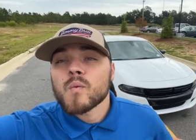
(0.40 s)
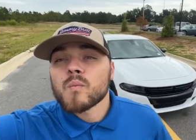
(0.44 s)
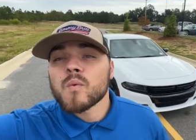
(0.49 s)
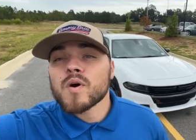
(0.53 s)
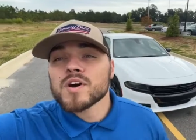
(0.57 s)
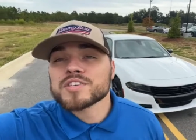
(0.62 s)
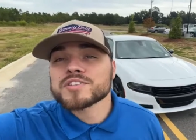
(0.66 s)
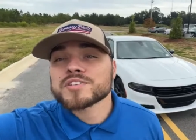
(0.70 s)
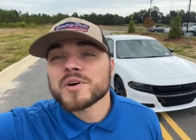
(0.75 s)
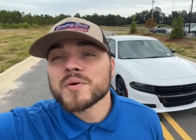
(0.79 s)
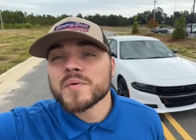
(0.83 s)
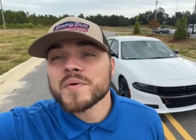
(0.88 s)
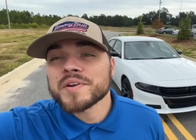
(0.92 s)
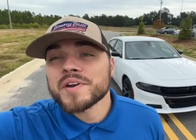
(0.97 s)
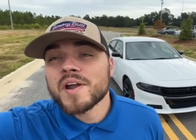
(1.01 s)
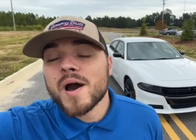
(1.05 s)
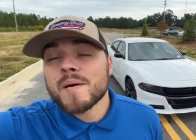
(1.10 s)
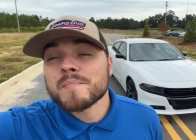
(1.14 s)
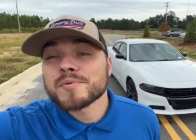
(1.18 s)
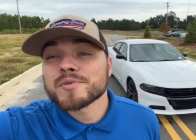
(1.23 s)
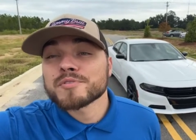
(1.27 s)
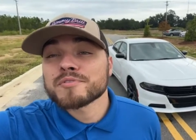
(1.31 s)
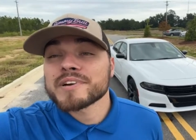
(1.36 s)
What's going
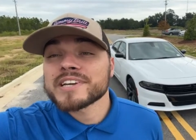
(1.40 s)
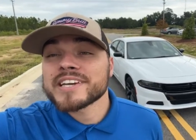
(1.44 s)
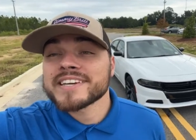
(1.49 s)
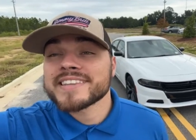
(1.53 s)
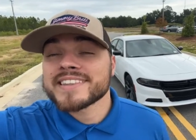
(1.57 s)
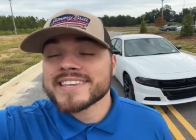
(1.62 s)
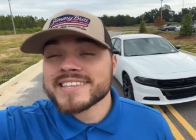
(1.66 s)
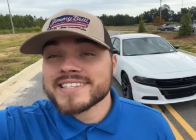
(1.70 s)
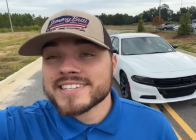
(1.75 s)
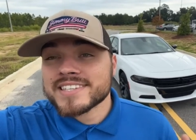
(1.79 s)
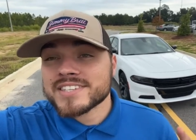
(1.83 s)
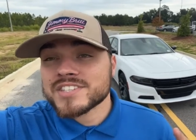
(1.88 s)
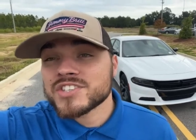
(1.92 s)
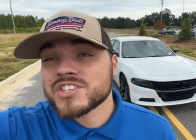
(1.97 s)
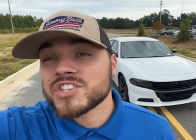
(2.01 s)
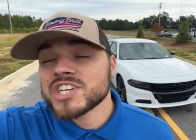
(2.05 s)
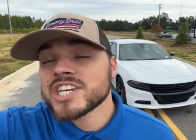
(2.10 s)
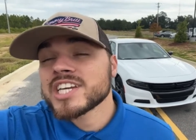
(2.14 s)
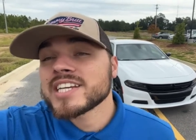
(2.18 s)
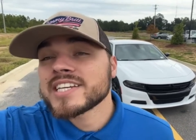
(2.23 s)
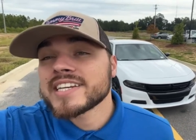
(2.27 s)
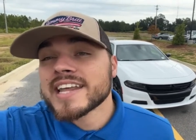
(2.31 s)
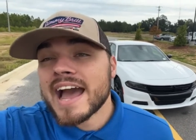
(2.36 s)
on, Marie? This is
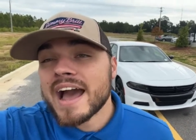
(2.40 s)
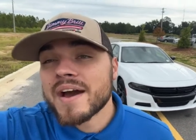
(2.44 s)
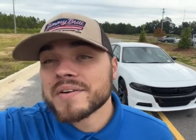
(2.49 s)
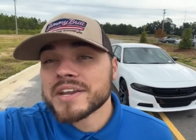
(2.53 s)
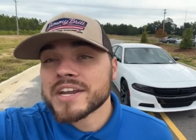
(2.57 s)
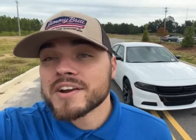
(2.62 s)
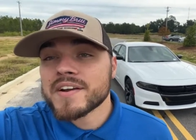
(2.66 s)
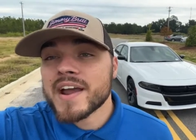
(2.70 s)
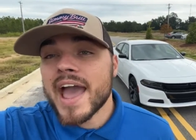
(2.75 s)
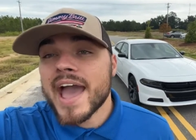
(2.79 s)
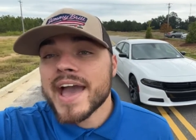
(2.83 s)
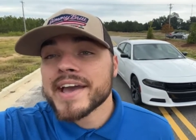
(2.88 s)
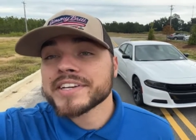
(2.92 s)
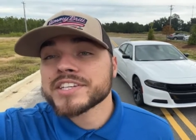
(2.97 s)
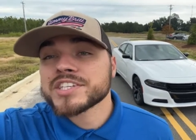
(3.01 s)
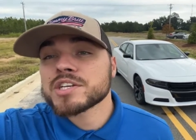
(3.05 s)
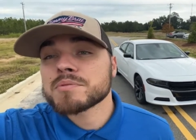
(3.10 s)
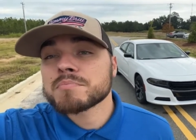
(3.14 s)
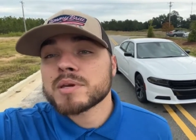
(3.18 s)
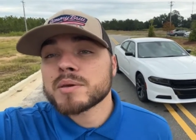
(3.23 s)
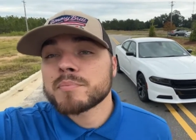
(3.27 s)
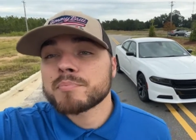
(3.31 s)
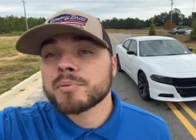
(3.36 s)
G down here at
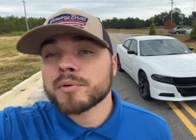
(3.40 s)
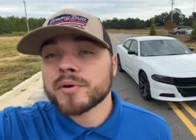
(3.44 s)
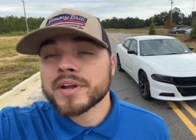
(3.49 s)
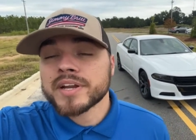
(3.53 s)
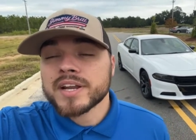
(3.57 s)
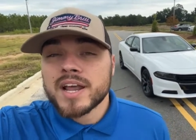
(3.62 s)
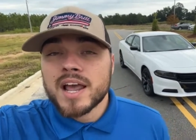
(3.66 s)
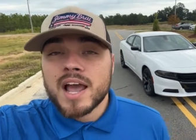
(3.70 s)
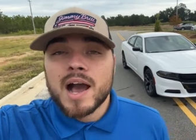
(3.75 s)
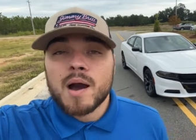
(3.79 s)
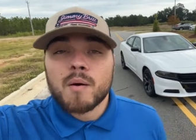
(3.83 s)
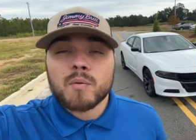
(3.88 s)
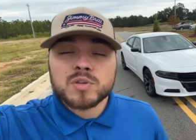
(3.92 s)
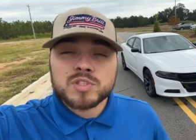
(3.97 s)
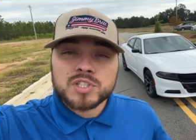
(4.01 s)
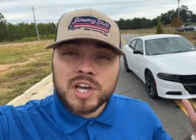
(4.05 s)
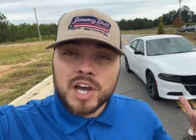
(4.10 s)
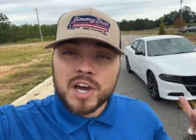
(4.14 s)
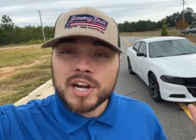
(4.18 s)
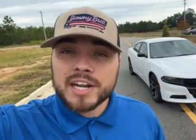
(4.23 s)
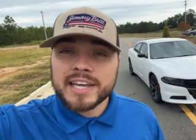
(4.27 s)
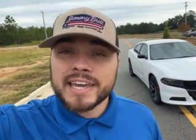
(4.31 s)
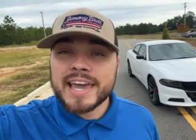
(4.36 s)
Jimmy Britt. I was
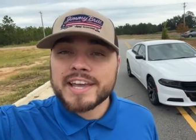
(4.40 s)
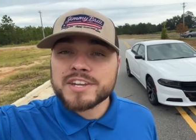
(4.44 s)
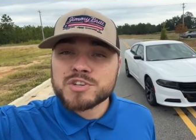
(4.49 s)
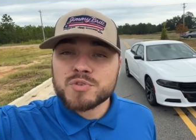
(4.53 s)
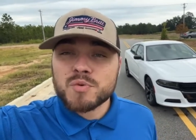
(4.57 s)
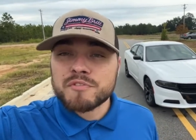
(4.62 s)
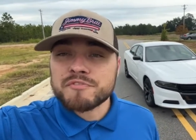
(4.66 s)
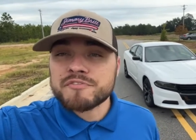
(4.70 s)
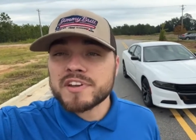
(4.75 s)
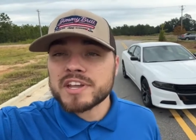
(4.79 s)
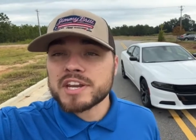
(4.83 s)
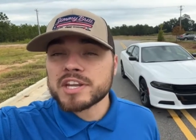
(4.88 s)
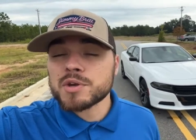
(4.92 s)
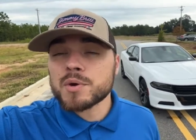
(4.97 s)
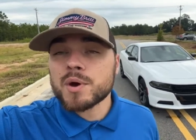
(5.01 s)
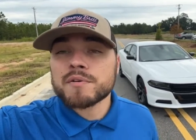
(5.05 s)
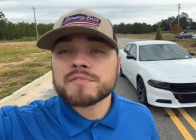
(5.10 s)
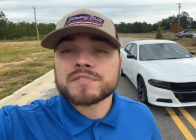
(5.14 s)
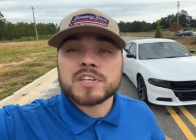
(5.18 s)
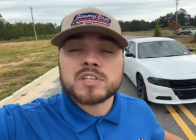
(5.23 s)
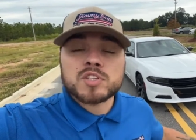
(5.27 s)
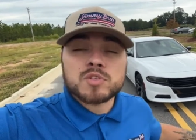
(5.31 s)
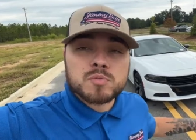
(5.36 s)
gonna get you a video
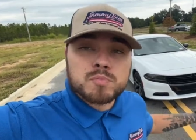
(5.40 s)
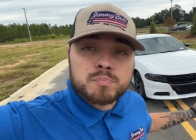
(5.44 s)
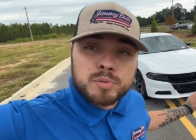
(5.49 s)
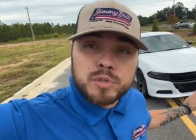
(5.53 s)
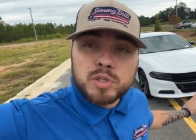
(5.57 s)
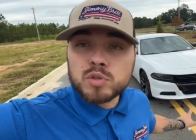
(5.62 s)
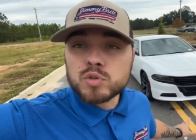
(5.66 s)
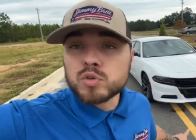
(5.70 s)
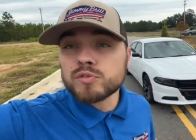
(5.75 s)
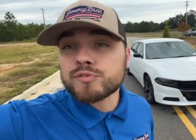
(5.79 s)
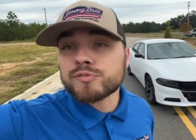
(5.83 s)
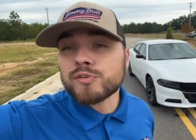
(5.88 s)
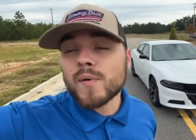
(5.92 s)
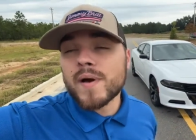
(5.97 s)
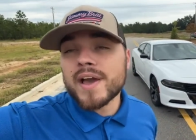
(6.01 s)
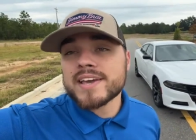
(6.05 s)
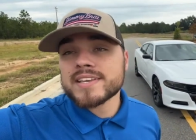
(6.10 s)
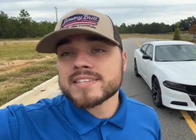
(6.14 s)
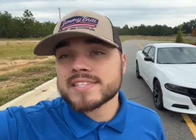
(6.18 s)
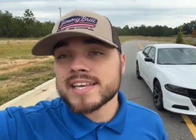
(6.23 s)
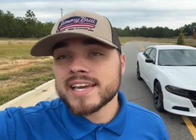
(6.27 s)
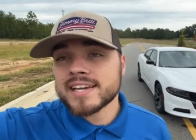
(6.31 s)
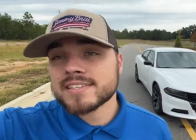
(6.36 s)
of this beautiful
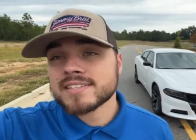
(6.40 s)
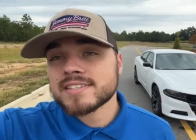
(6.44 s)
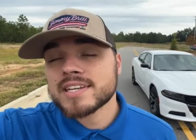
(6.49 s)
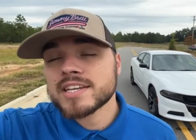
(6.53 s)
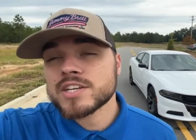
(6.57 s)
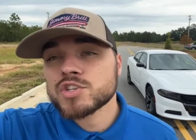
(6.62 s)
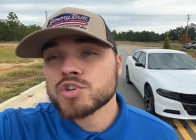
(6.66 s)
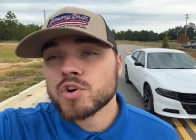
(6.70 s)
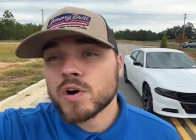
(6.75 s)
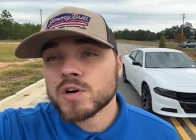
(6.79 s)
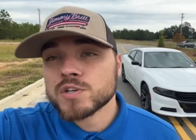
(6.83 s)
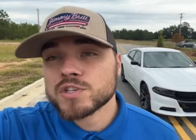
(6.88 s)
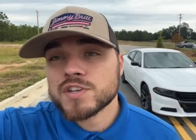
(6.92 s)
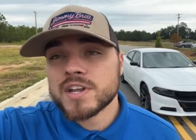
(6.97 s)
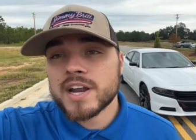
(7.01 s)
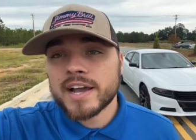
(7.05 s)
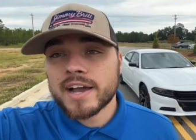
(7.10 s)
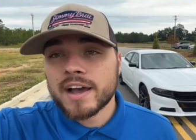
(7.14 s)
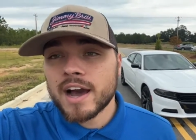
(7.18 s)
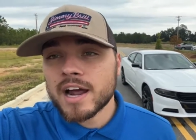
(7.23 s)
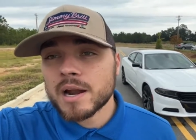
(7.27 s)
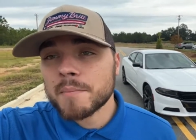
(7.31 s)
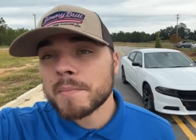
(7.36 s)
SXT charger that
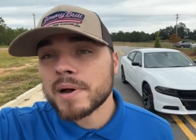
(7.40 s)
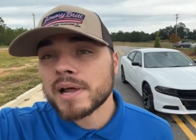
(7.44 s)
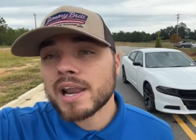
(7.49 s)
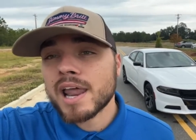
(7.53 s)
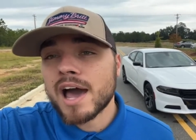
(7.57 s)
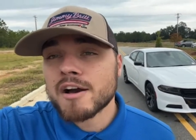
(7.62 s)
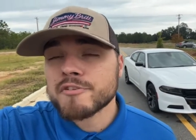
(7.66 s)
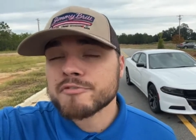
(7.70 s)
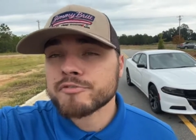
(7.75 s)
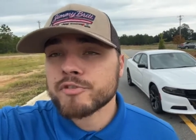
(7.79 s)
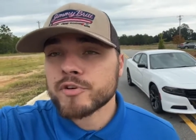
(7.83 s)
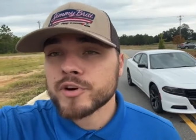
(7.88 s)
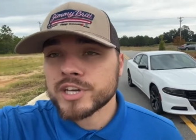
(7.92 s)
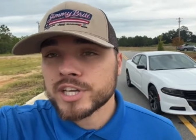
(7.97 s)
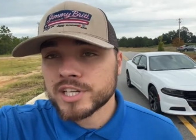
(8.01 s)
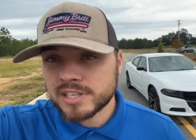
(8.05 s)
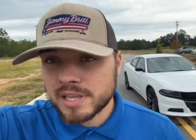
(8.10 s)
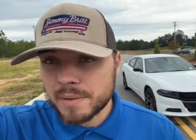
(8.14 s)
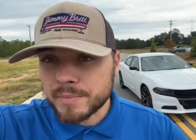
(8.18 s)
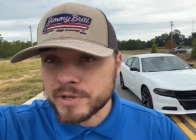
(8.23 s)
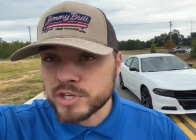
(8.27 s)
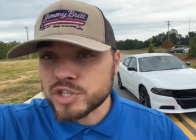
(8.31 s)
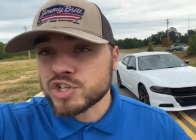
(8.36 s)
I got on my lot for
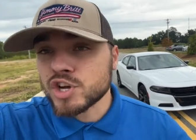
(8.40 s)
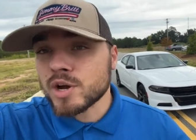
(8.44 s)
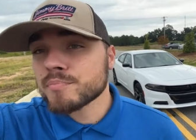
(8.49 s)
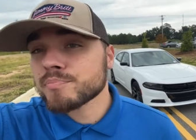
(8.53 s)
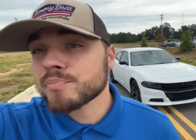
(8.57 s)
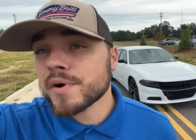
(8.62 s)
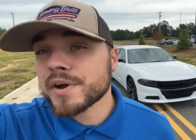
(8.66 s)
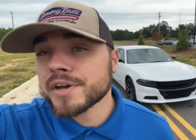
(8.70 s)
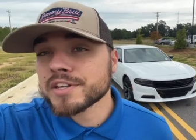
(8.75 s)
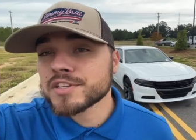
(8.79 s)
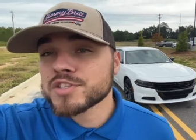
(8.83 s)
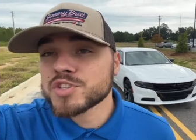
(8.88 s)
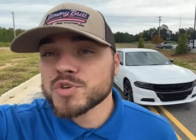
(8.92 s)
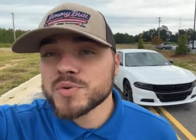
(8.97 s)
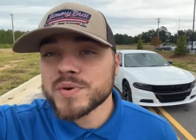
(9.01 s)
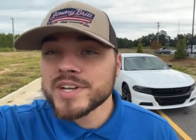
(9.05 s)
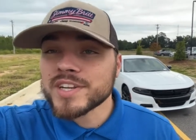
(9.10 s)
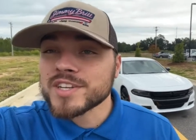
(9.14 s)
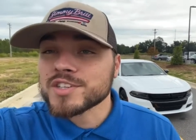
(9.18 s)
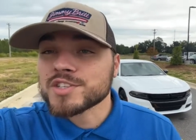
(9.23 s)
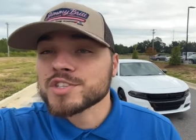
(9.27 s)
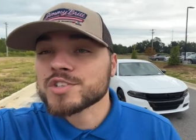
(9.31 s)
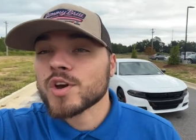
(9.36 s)
you. Let me jump right into
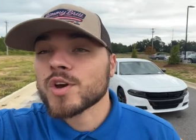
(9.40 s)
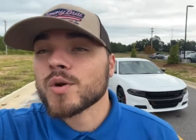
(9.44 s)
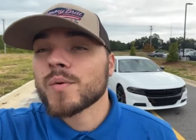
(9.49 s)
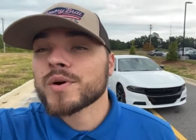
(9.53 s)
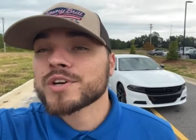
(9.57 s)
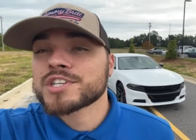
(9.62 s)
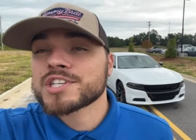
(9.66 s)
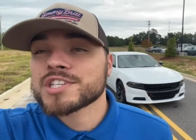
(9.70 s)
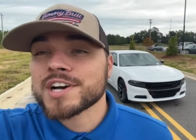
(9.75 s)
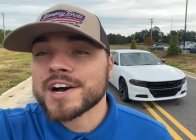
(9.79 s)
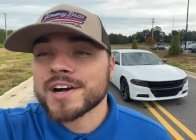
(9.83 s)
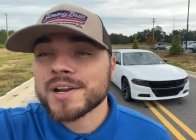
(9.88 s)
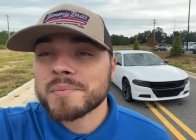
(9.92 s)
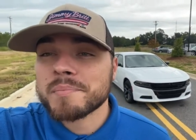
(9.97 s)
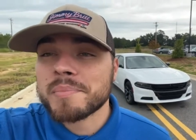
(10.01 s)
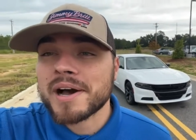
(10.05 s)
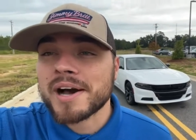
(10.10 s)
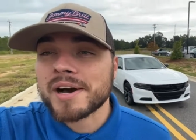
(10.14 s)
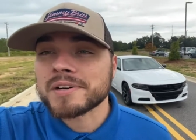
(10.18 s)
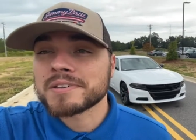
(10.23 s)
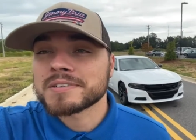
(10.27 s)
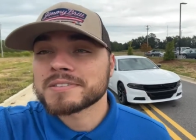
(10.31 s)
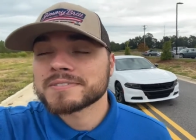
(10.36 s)
it show you what she's all
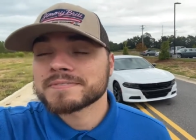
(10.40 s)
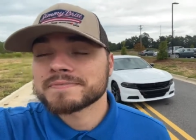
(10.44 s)
about.